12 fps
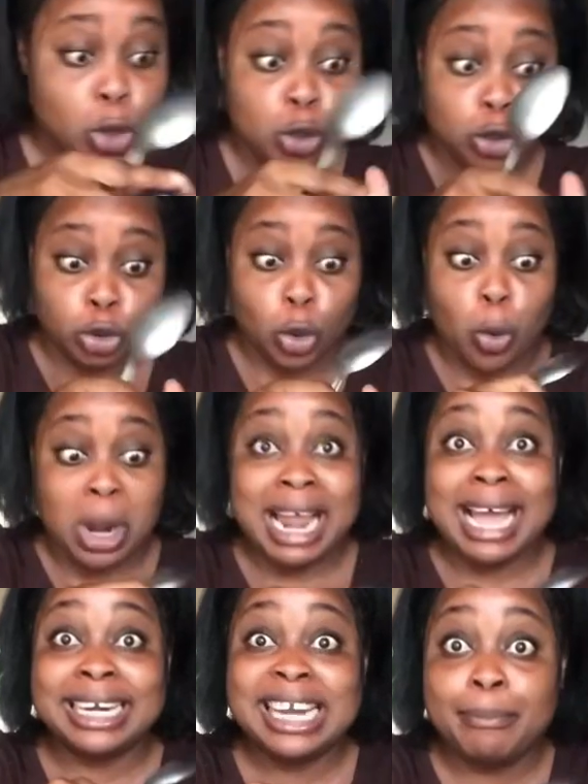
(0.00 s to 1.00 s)
So hold
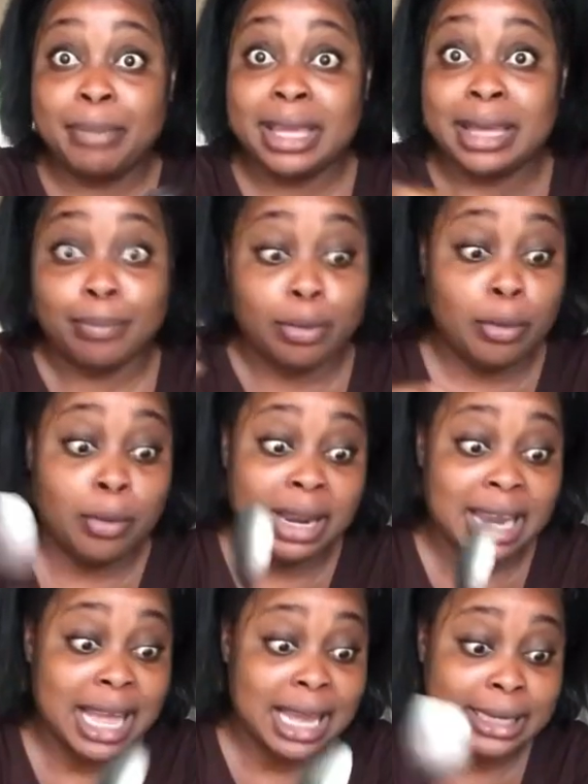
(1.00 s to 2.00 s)
on the people, hold
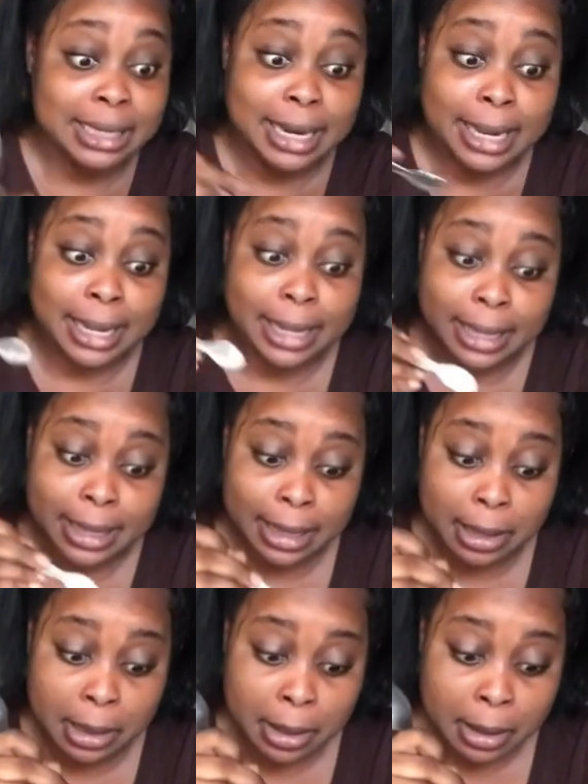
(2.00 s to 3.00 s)
on there.
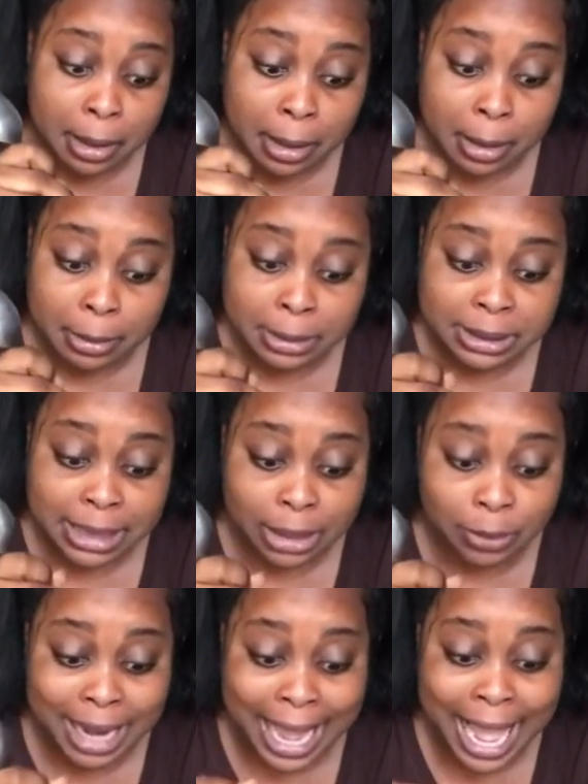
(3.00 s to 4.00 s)
Start with
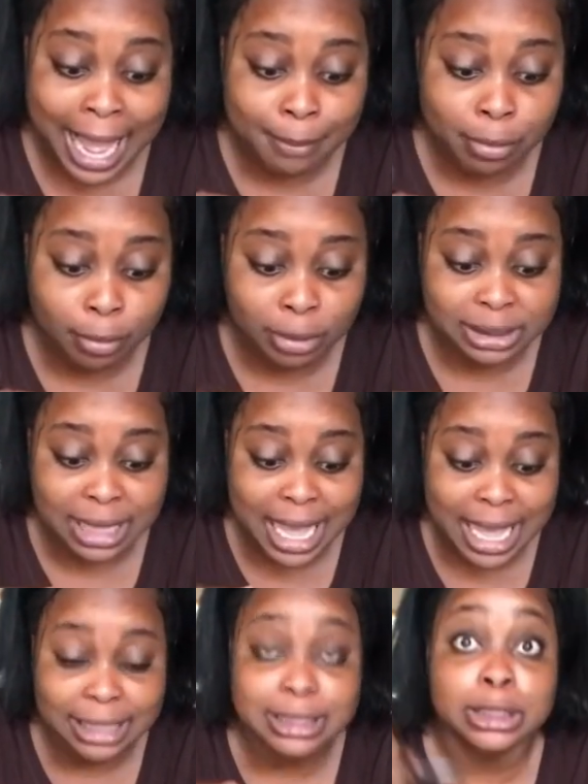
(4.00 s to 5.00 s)
the eyebrows
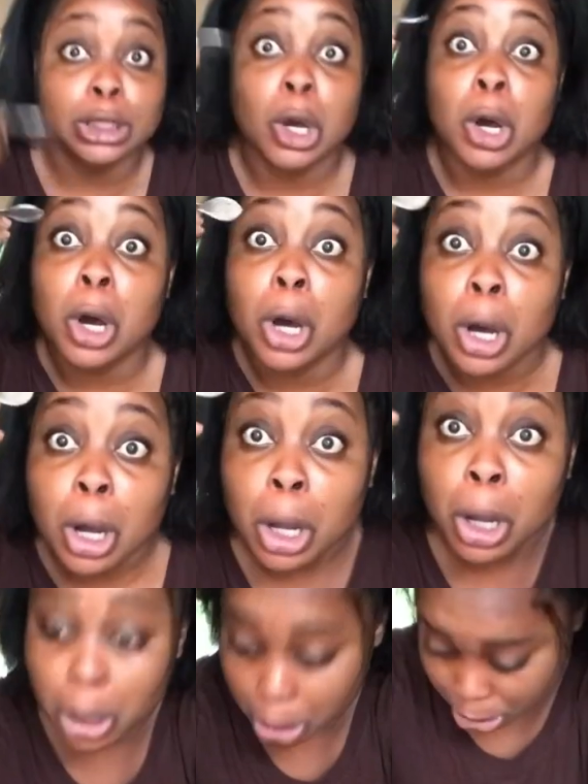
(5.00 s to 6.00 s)
and so. Hold
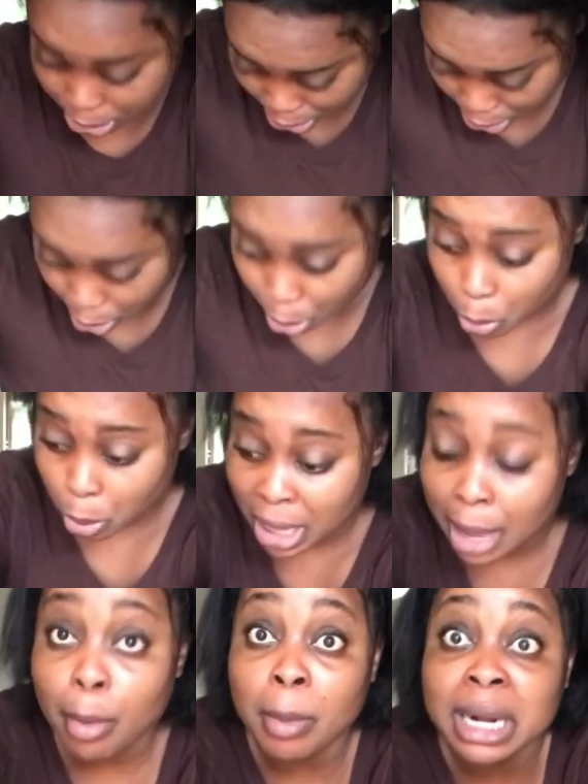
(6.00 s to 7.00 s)
on,
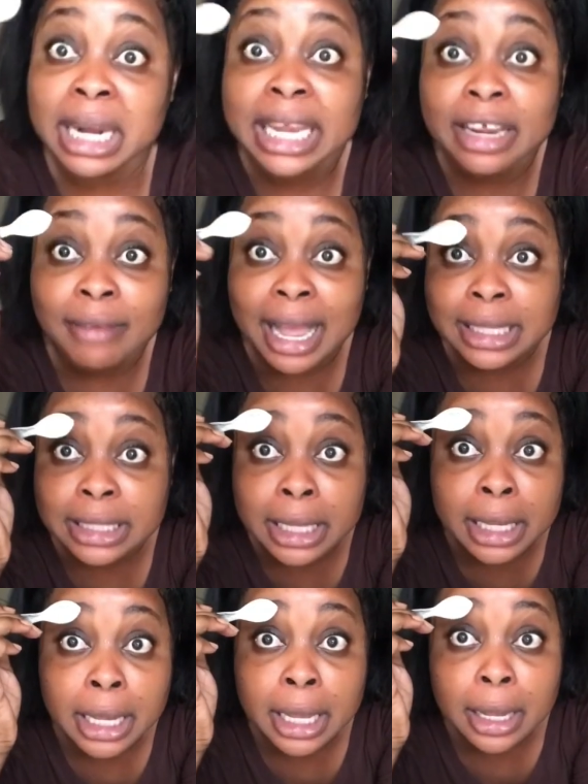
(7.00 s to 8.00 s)
I'm gonna lean right
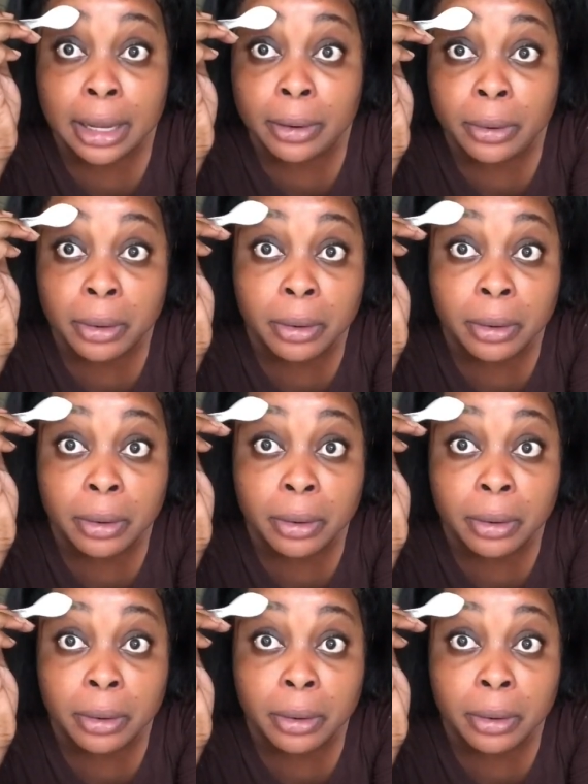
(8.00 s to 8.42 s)
here.